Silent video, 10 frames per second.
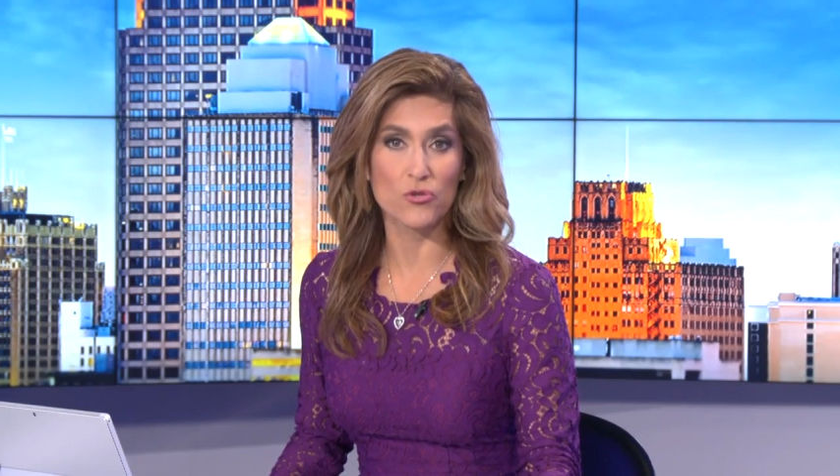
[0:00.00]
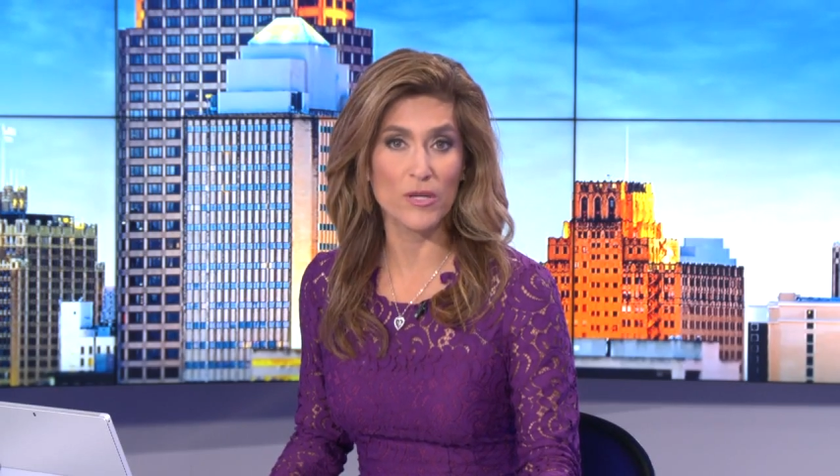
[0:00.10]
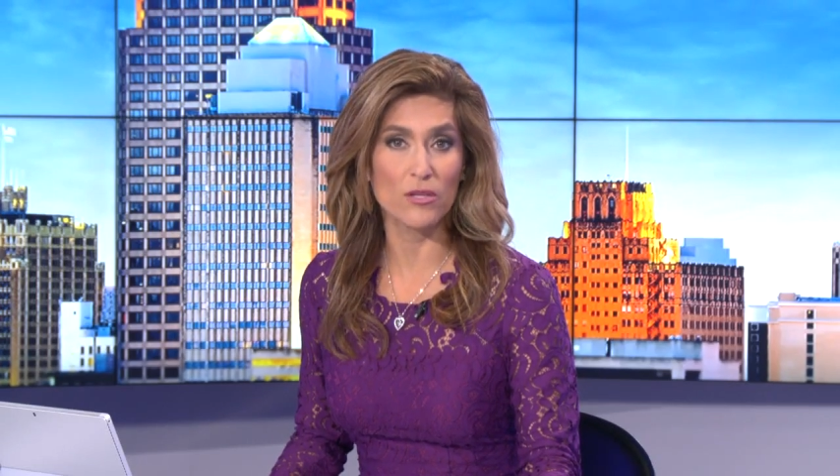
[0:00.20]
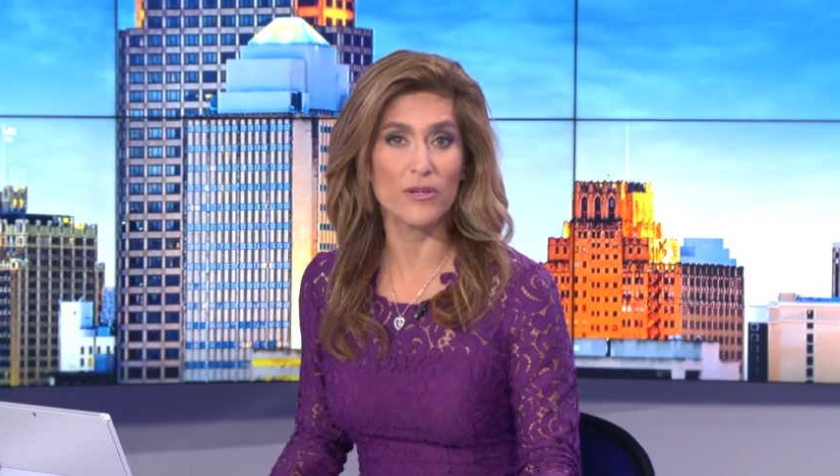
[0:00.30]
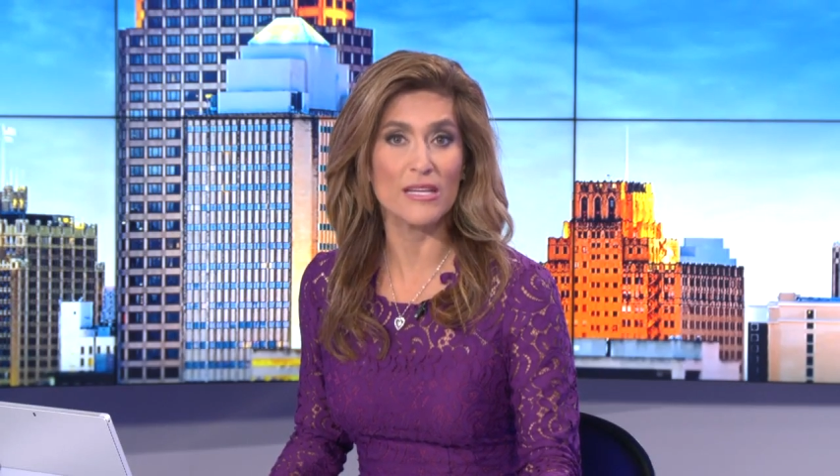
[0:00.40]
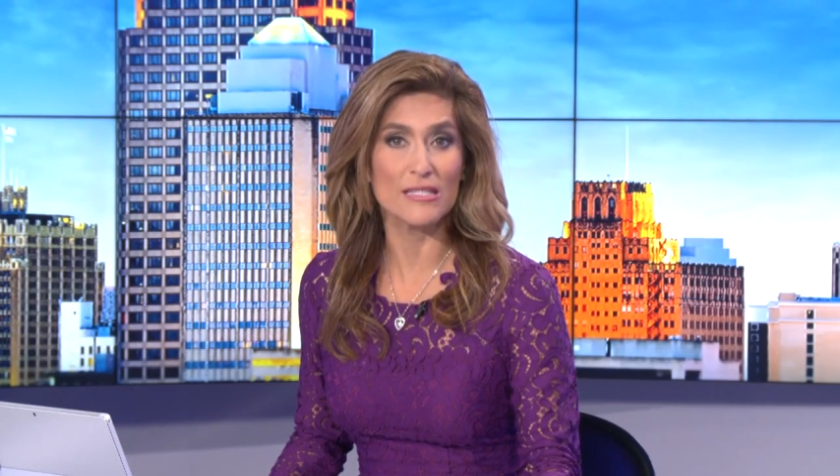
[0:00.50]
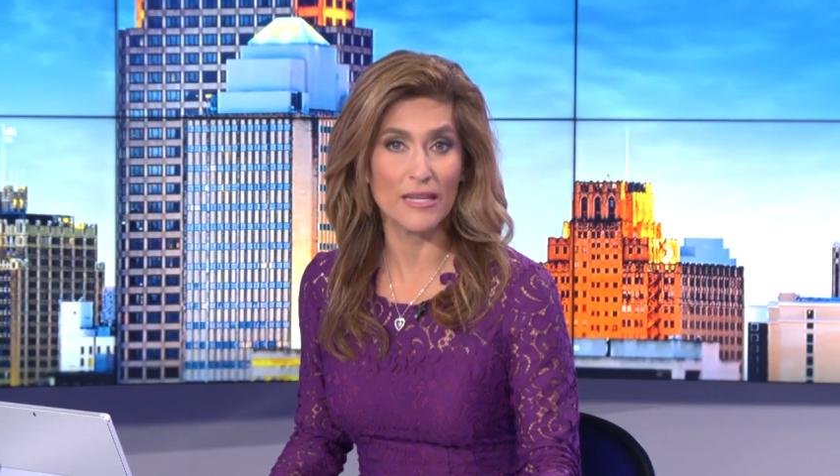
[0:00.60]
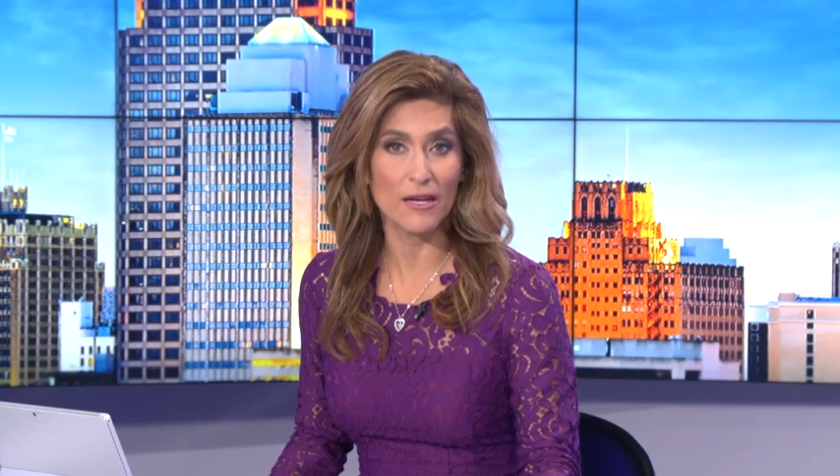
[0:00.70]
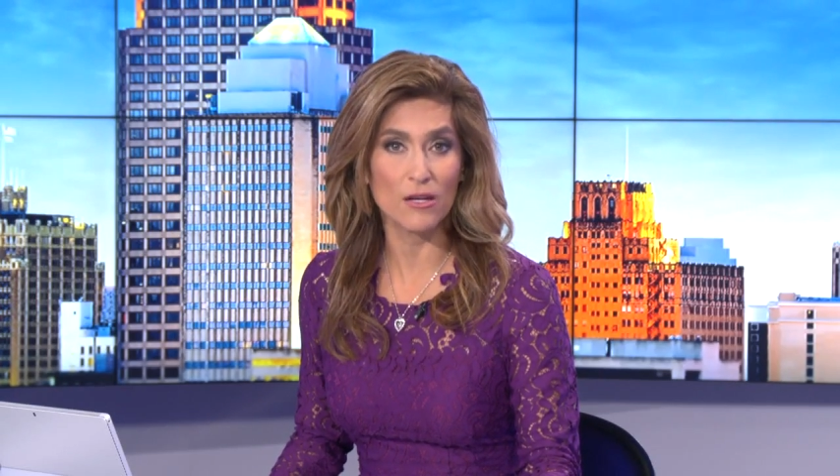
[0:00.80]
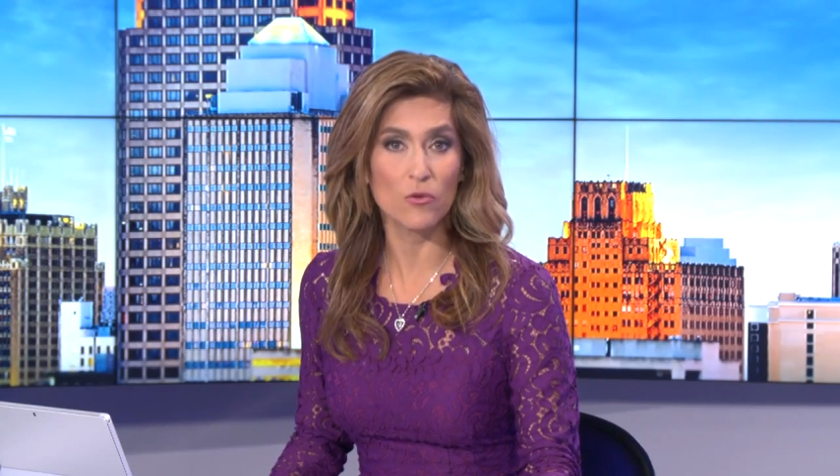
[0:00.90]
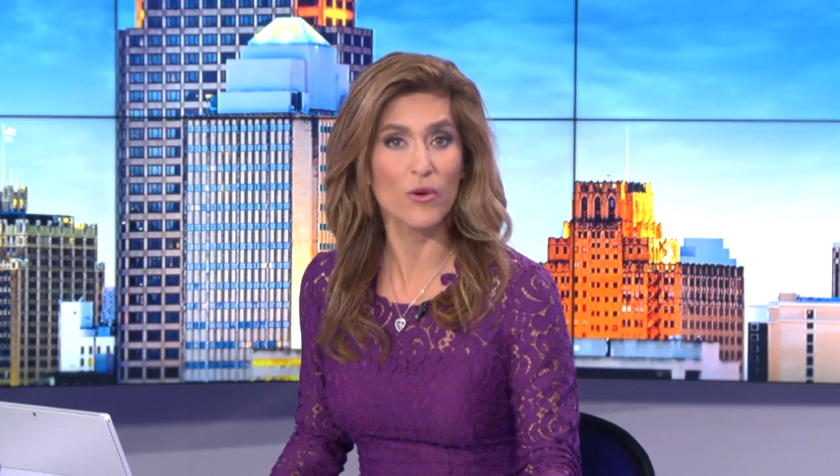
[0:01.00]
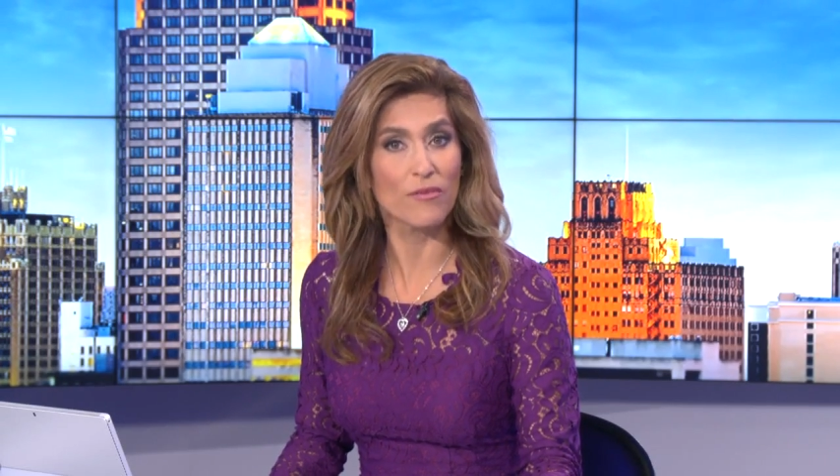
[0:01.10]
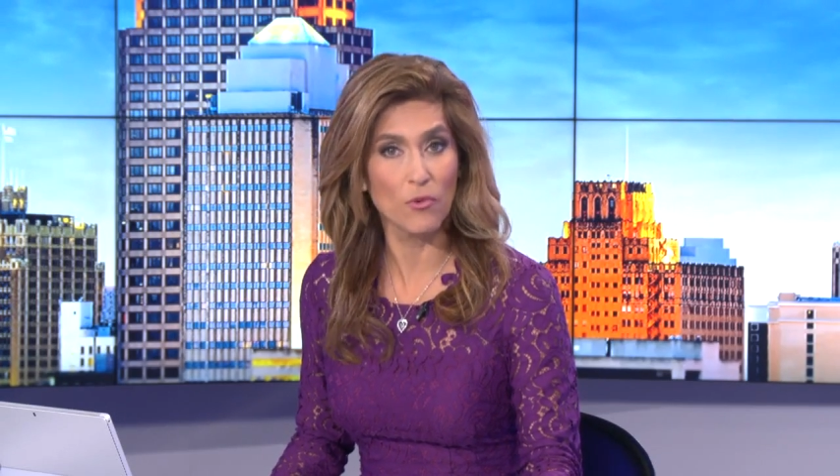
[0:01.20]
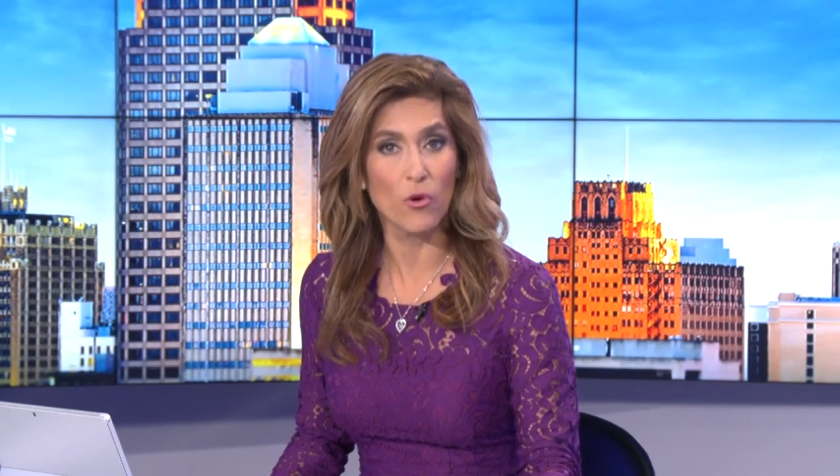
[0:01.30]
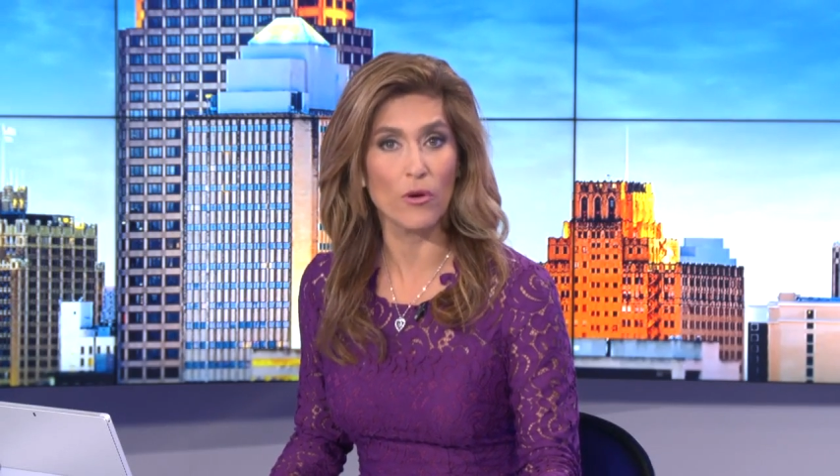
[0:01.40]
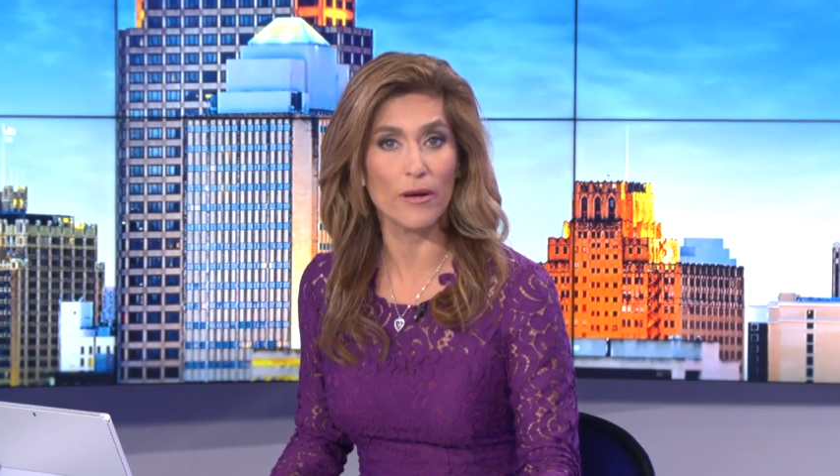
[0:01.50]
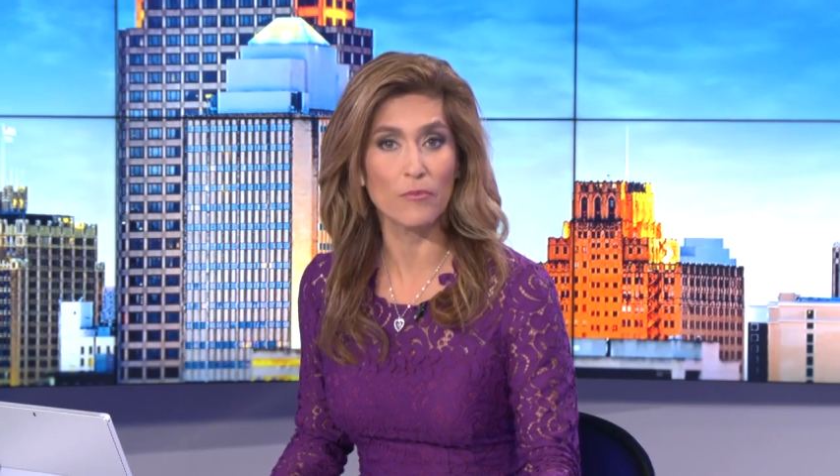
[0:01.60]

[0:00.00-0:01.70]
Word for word: Sridhar is there with more.